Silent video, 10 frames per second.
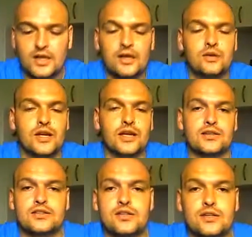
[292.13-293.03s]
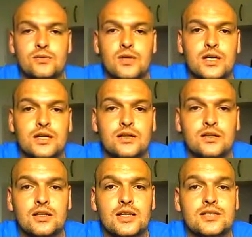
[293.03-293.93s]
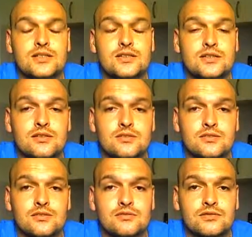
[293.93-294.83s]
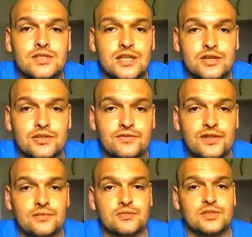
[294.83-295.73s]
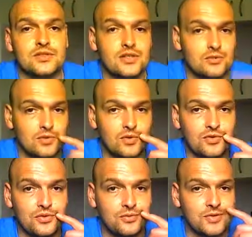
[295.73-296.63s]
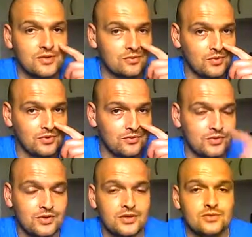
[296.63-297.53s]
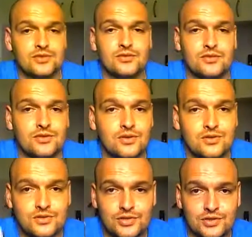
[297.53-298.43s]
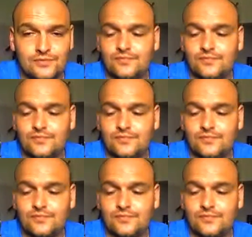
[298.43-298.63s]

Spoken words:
Okay, so let's see how she vapes. Maybe one through the mouth and one through the nose. You know the drill.